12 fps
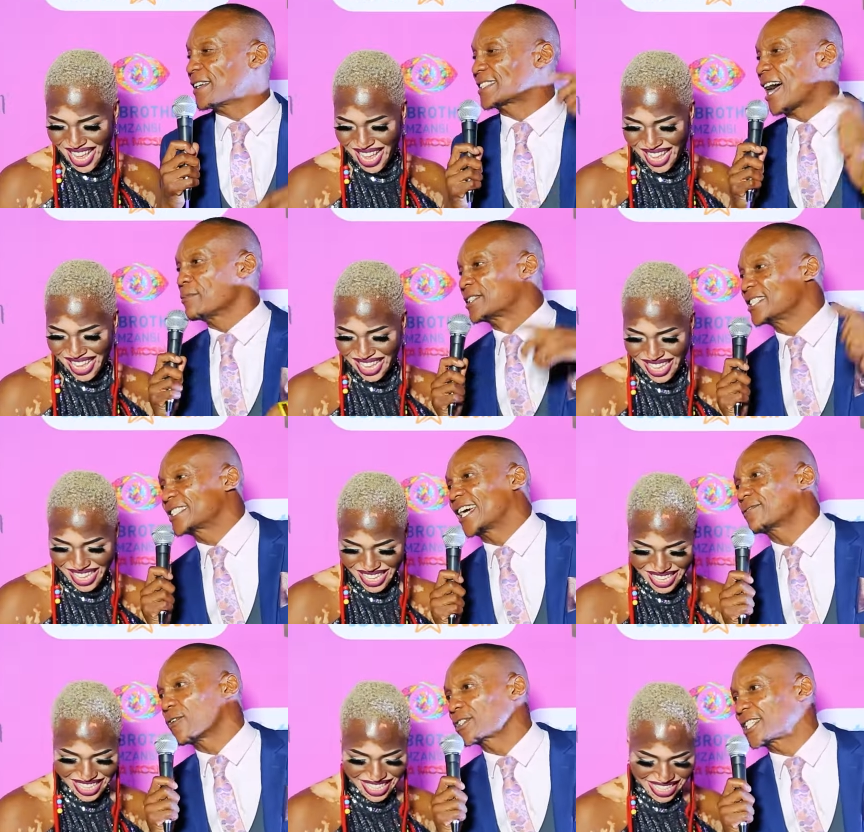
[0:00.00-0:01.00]
Speaker 1: Every time you didn't
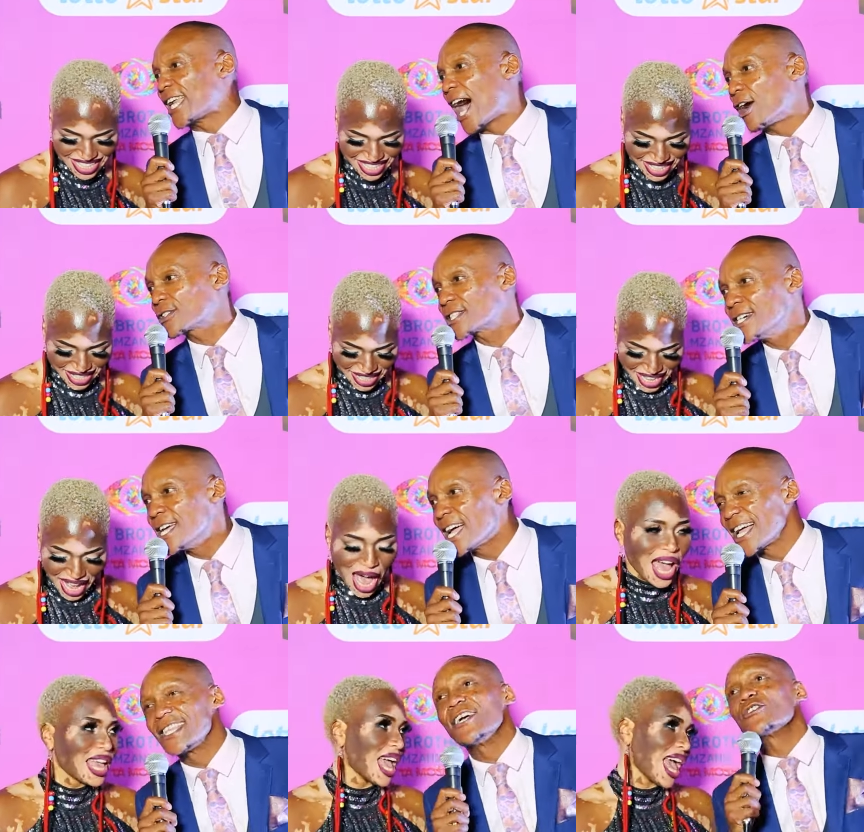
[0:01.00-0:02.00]
get voted out,
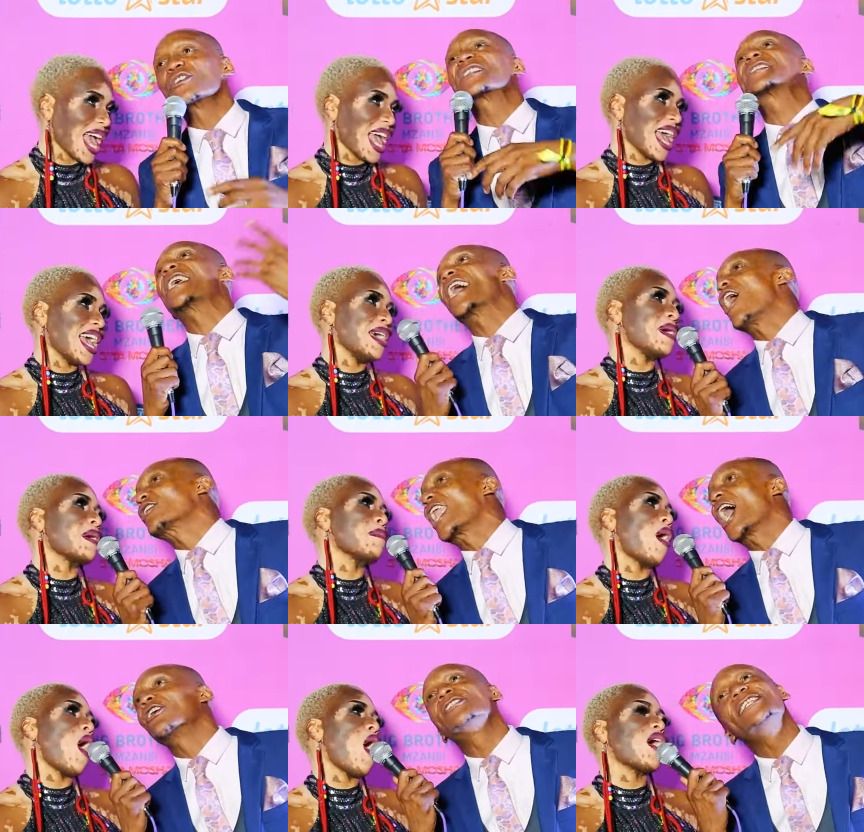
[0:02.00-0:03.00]
and then you sing out
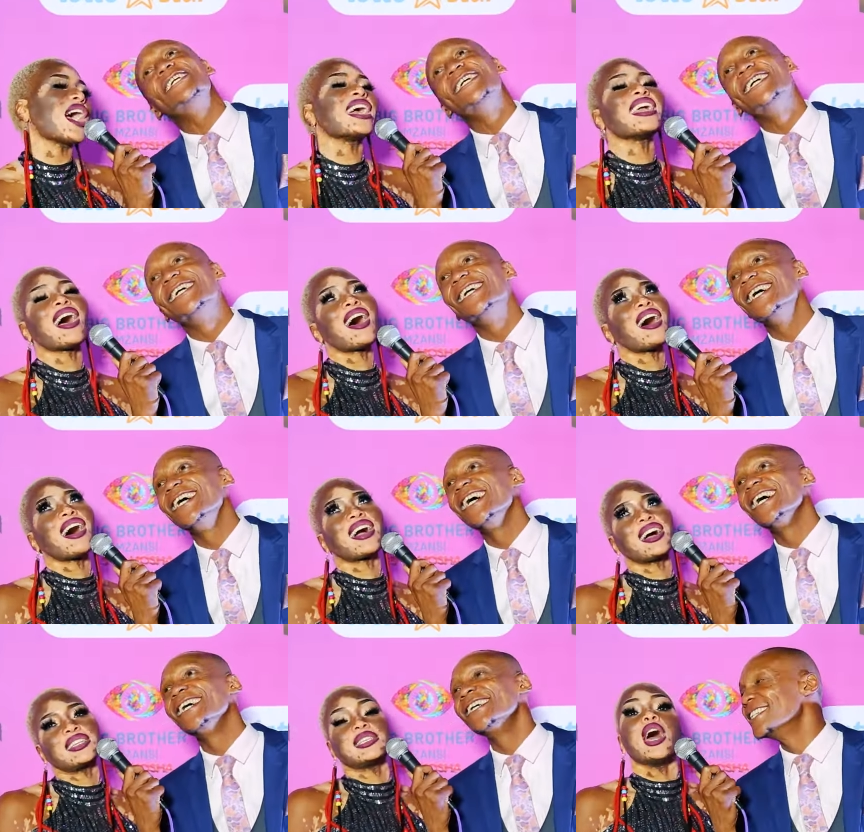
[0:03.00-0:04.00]
loud.
Speaker 2: Yeah,
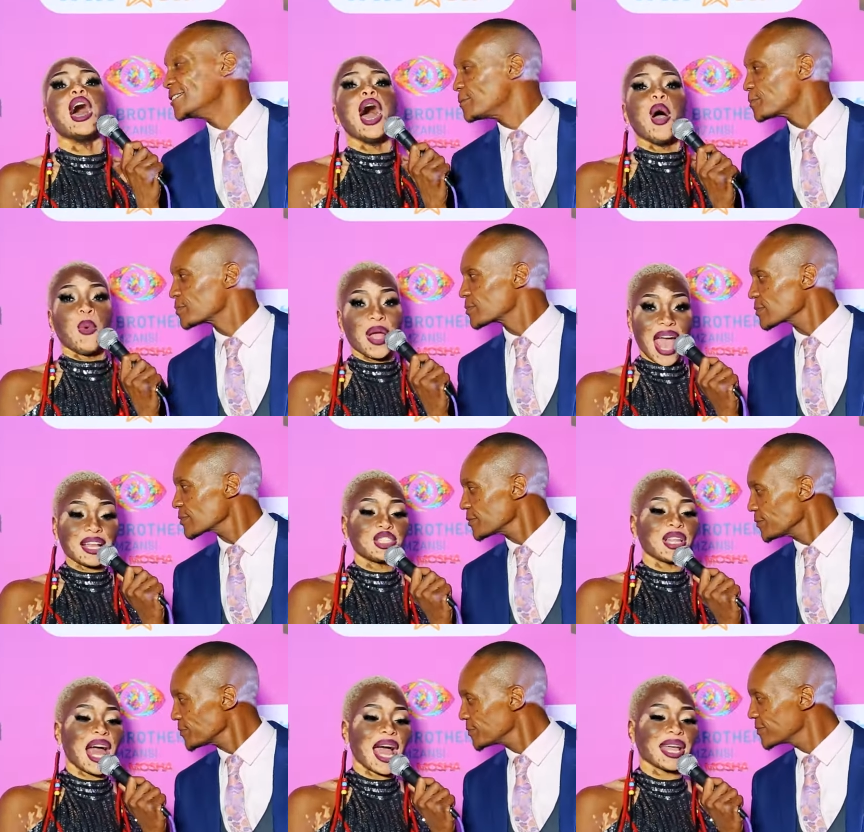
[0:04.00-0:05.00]
because we had
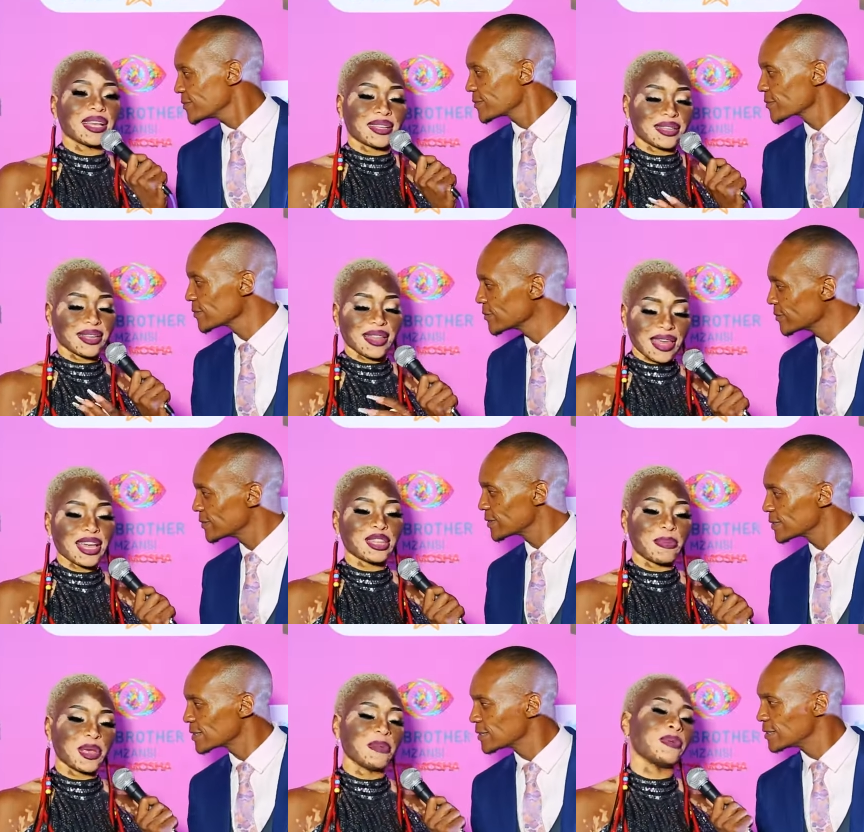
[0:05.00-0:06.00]
to like thank the
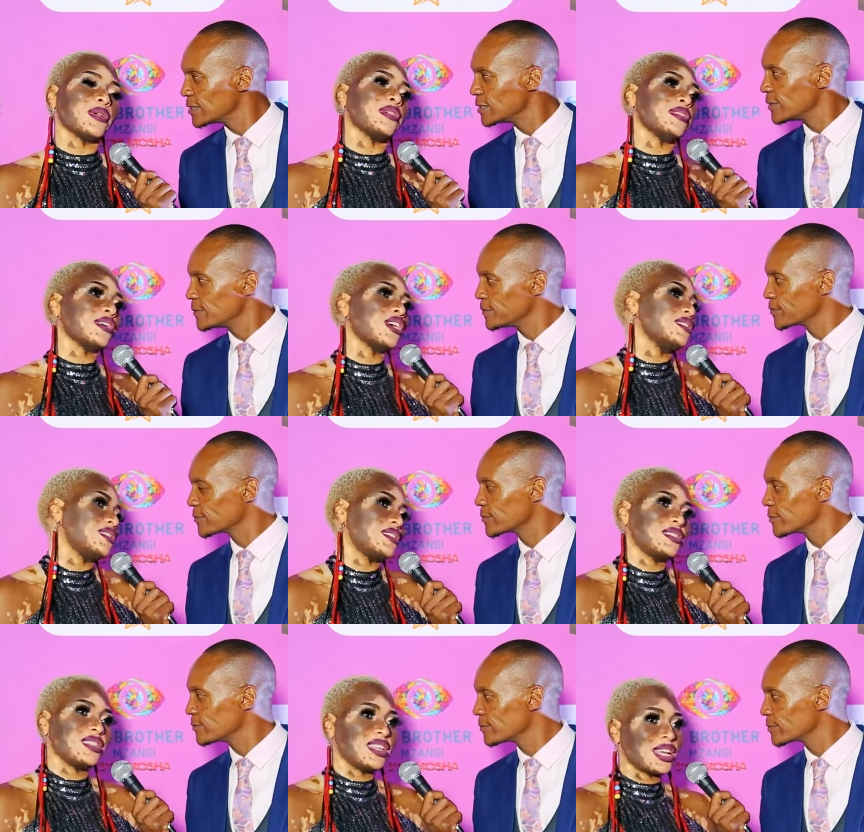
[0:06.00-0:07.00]
people
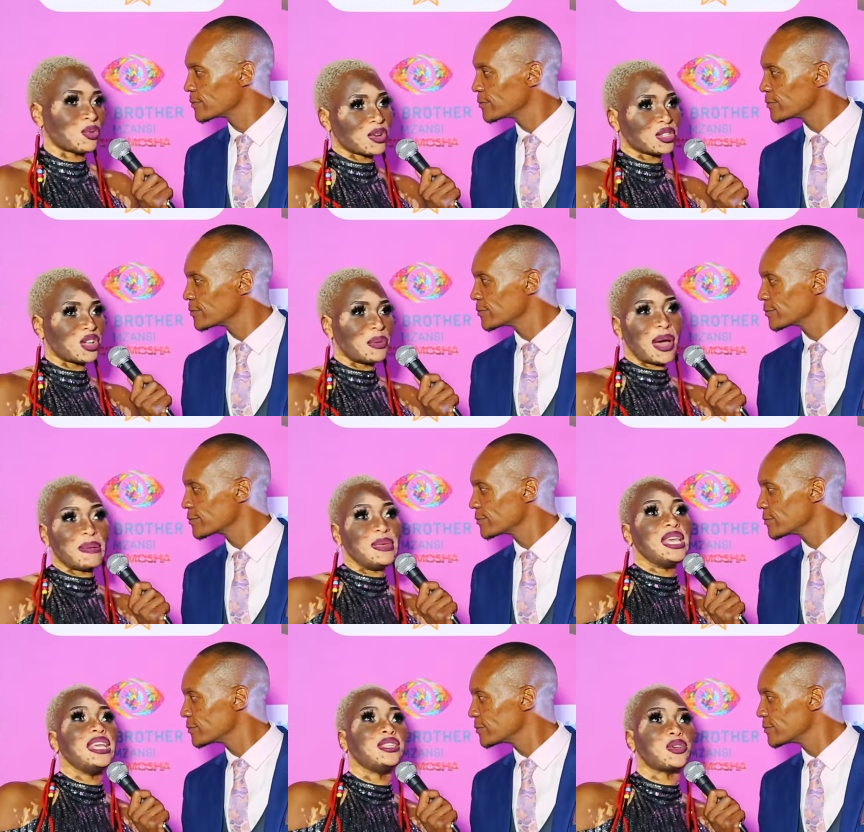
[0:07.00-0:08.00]
because it was not by
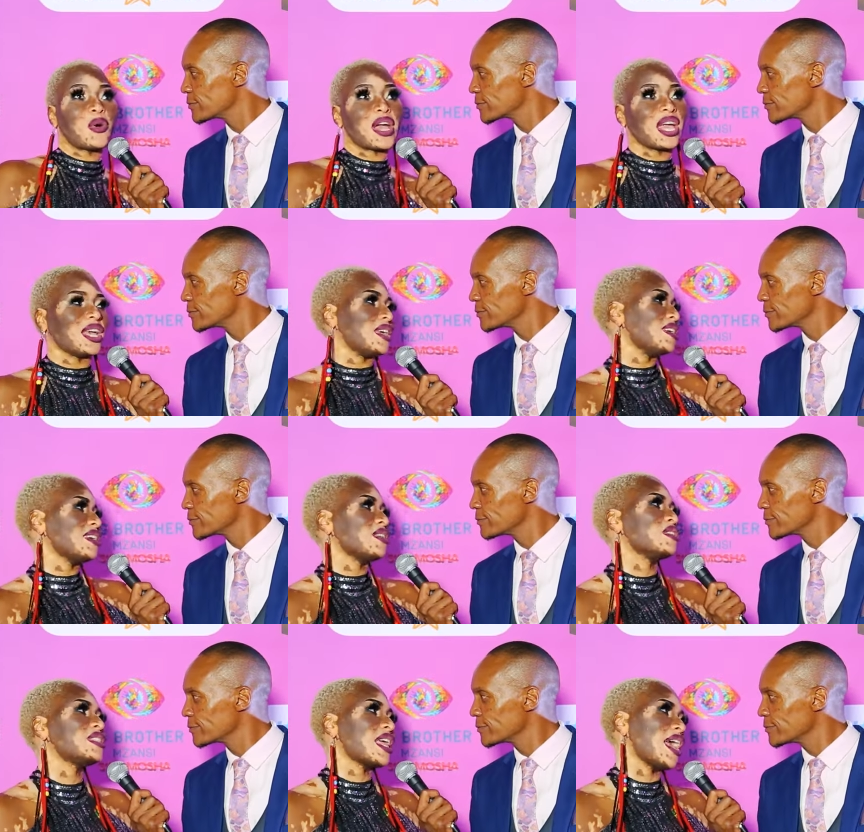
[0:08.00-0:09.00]
me doing, you
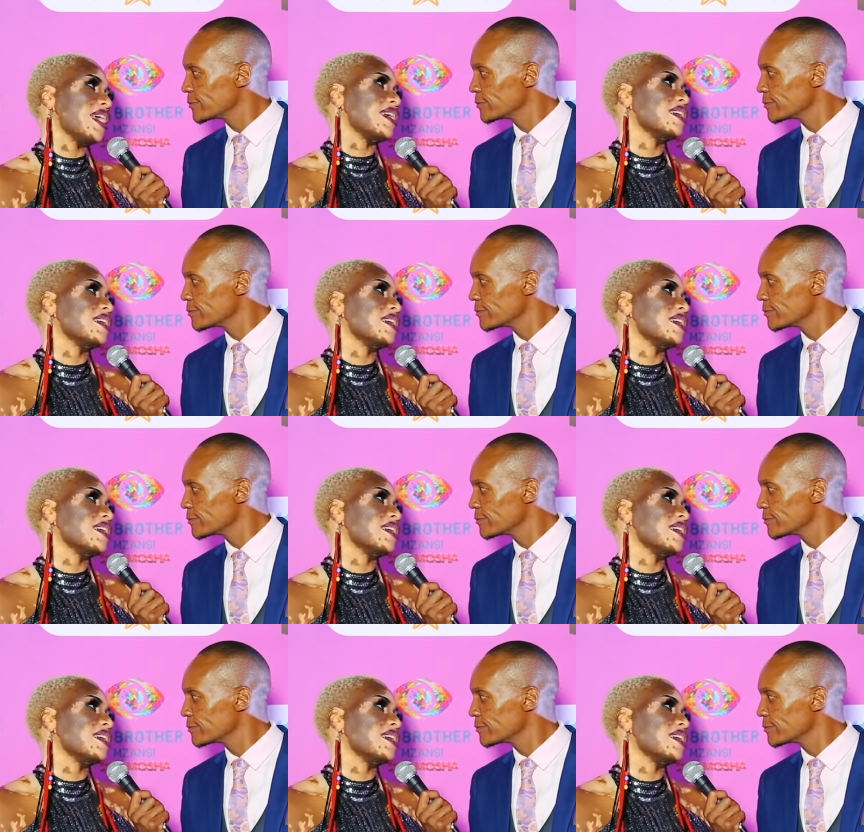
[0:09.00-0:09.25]
know, stay.